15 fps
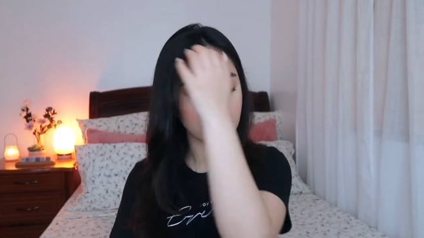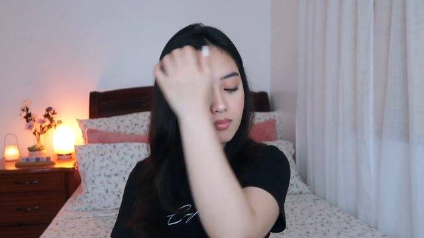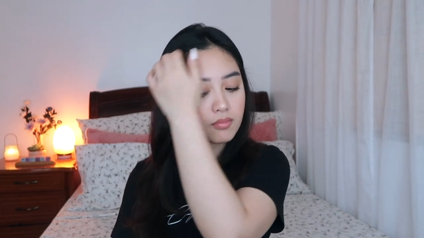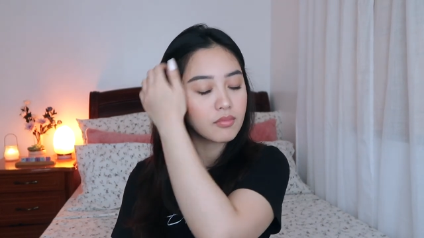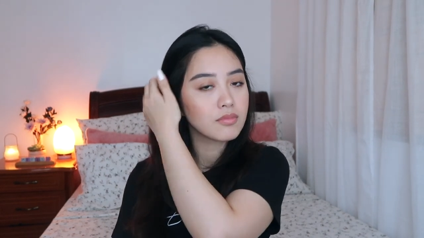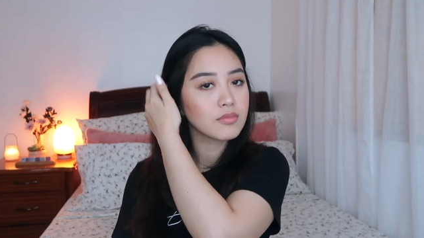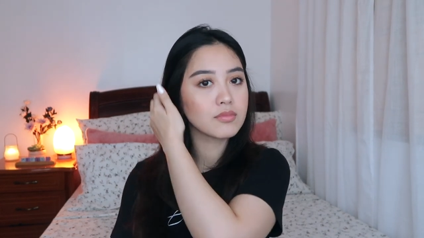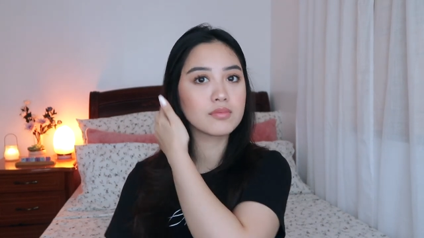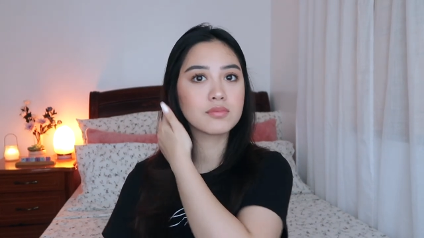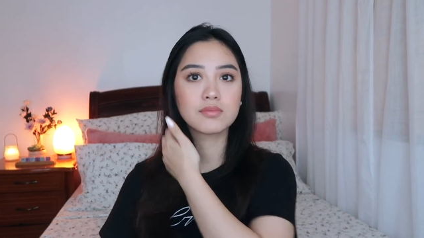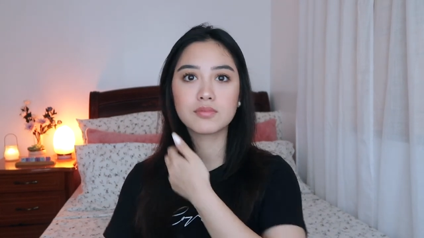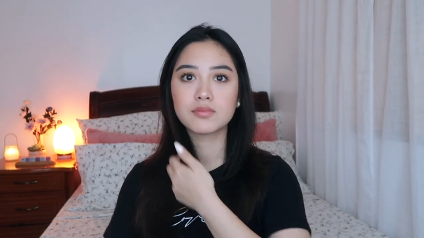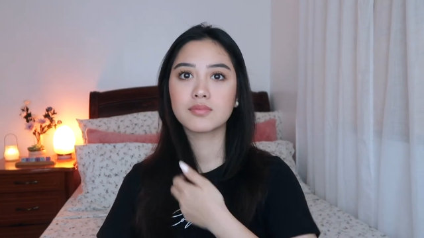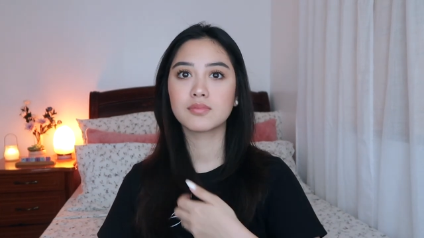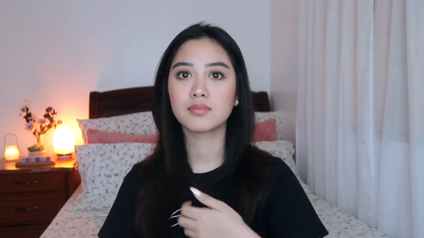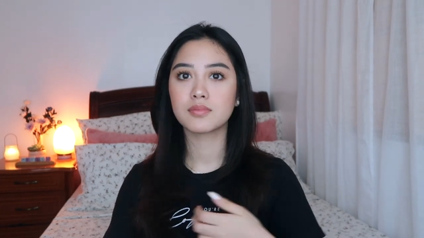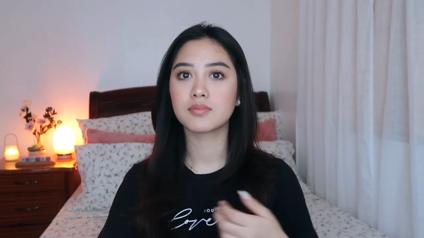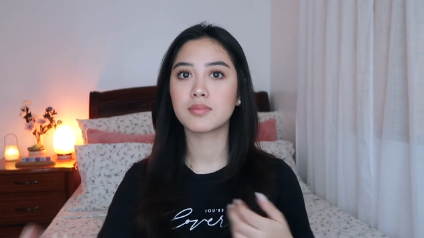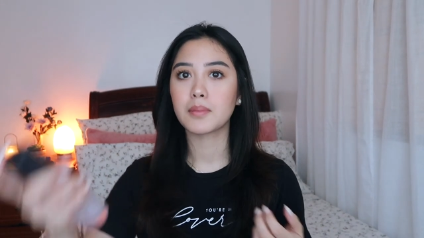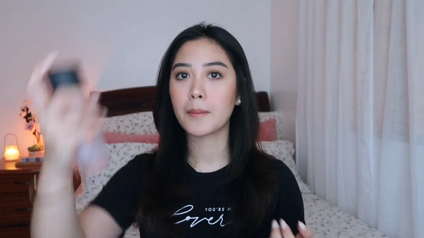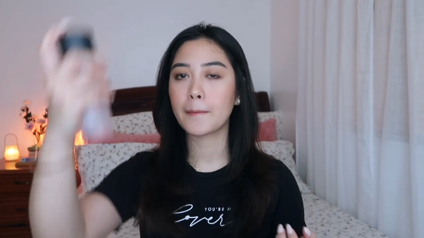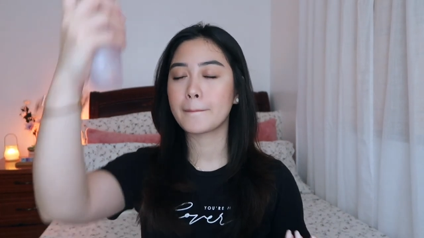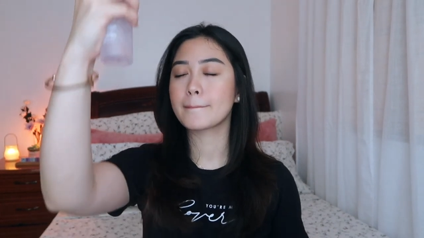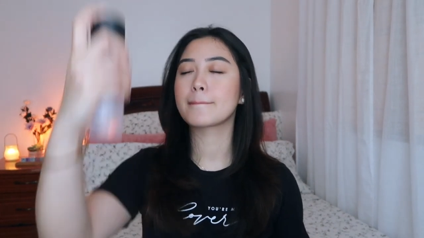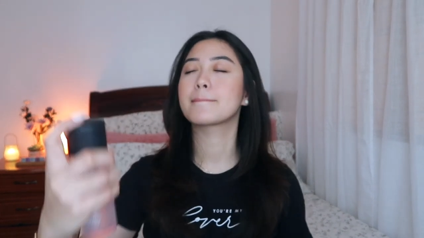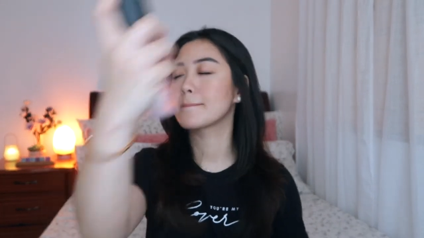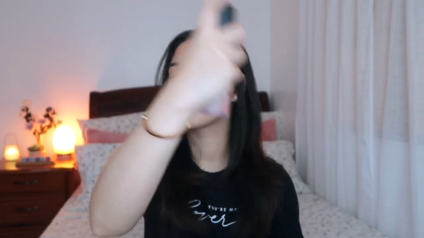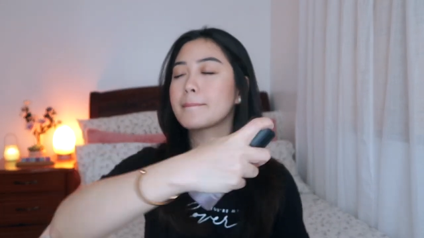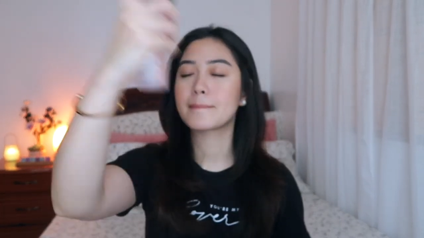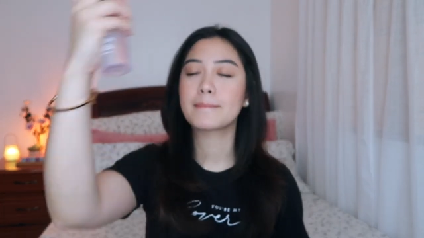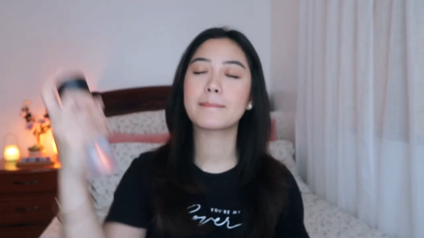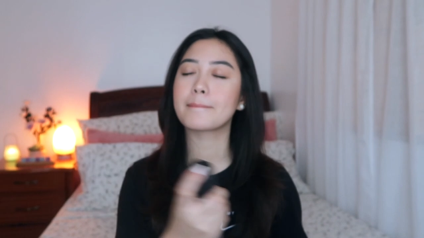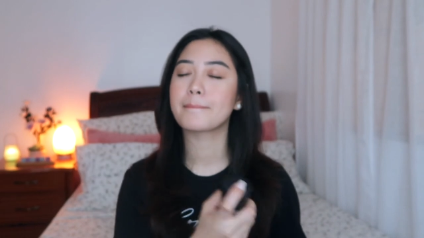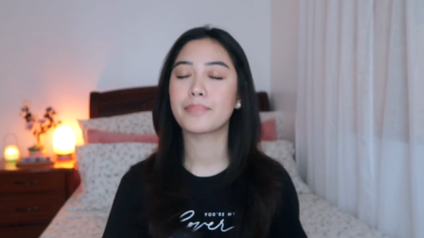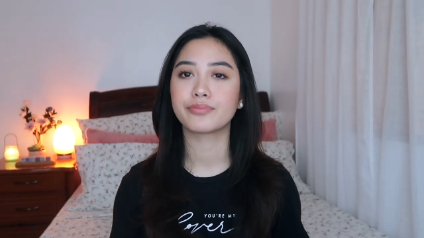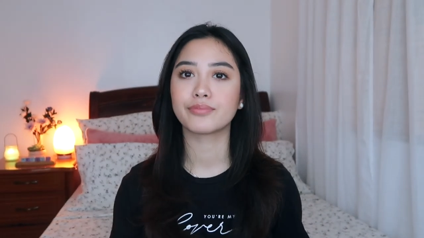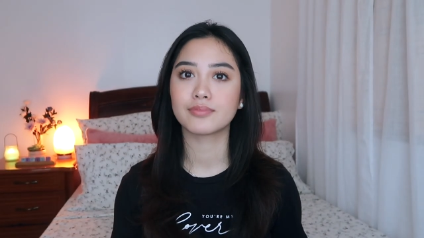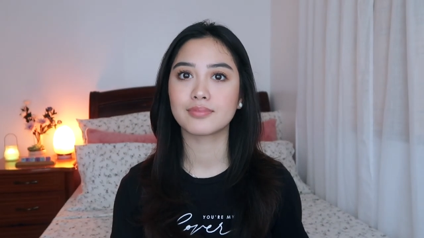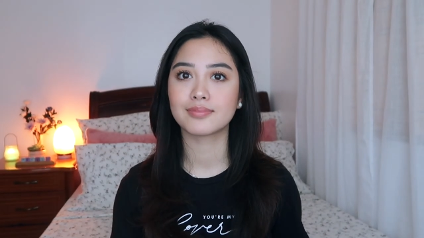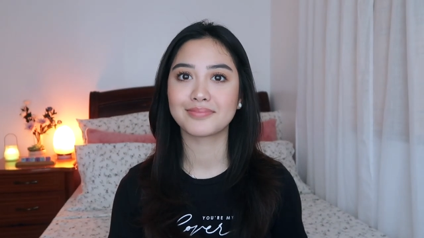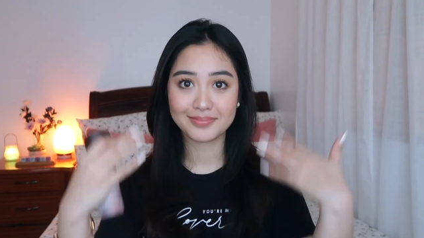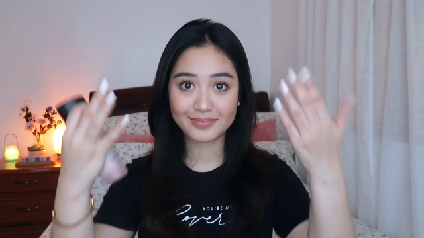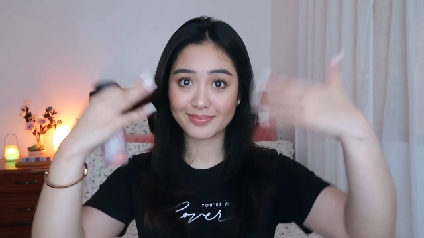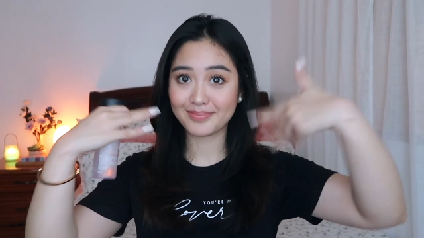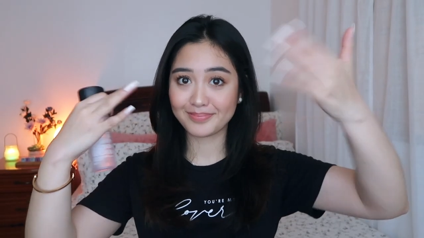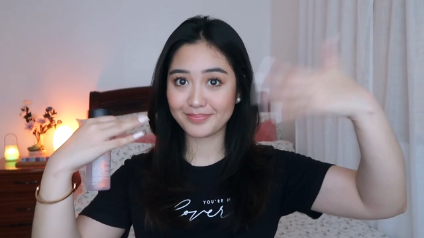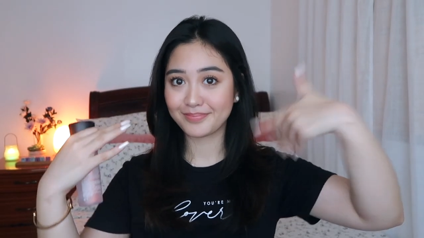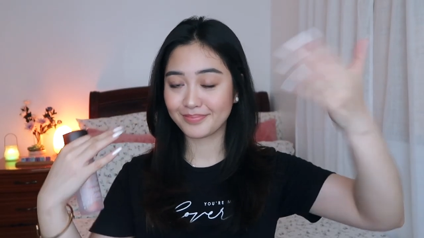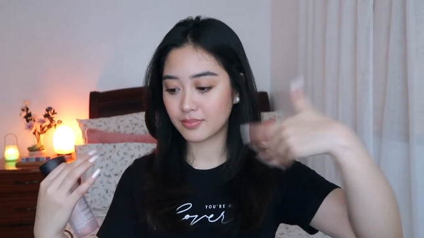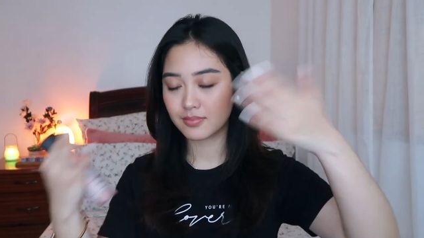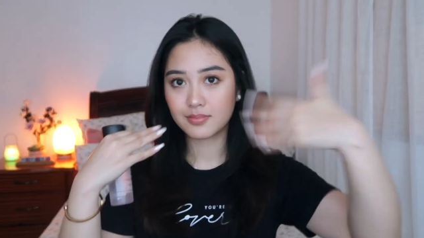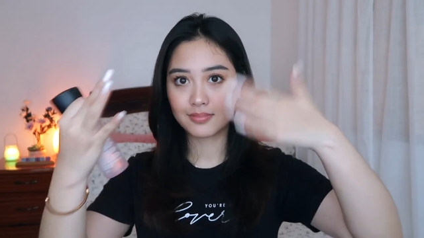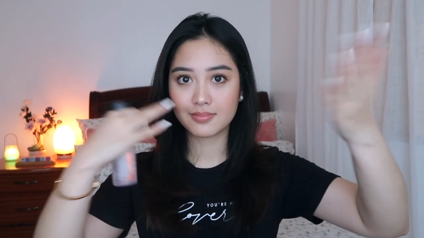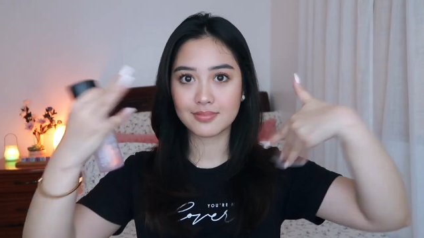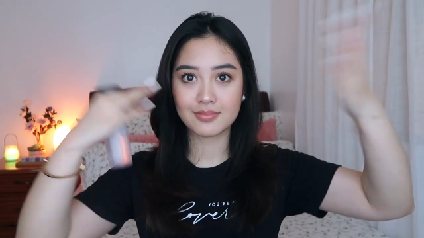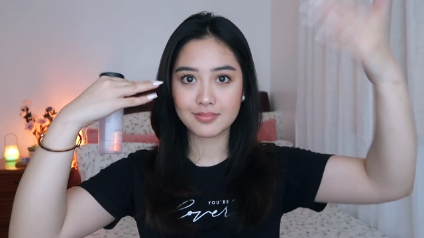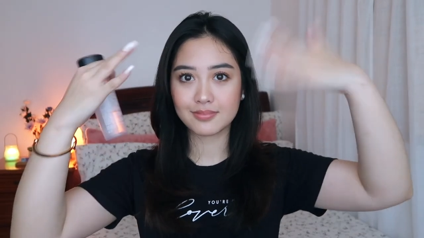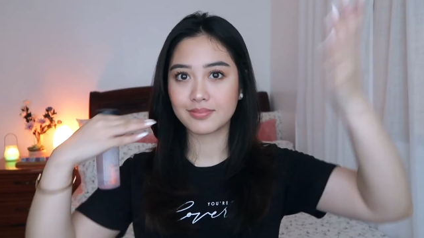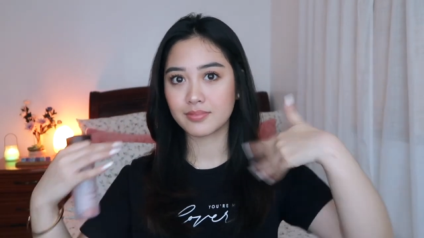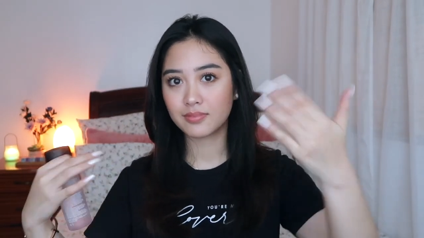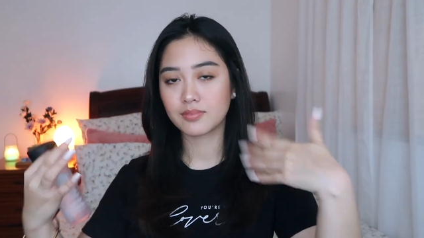[no speech]